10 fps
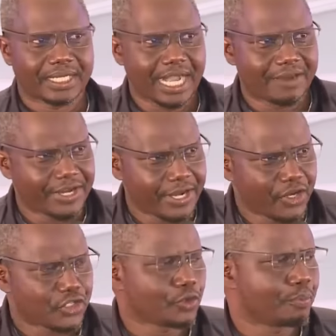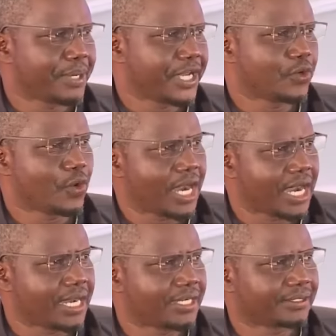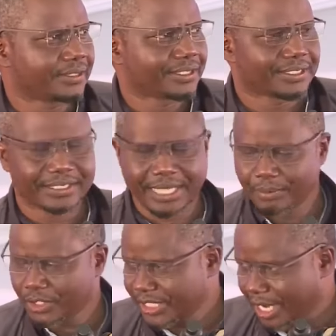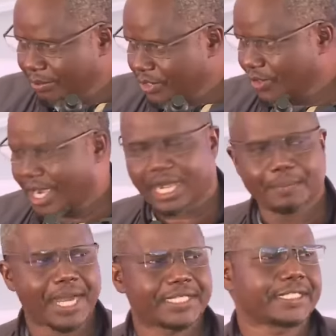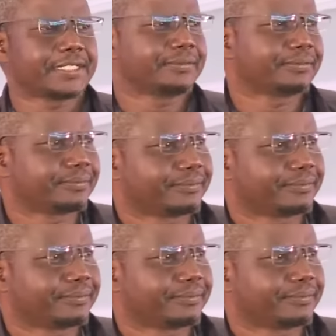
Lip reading: gavana wetu mpendwa WW Wangamati,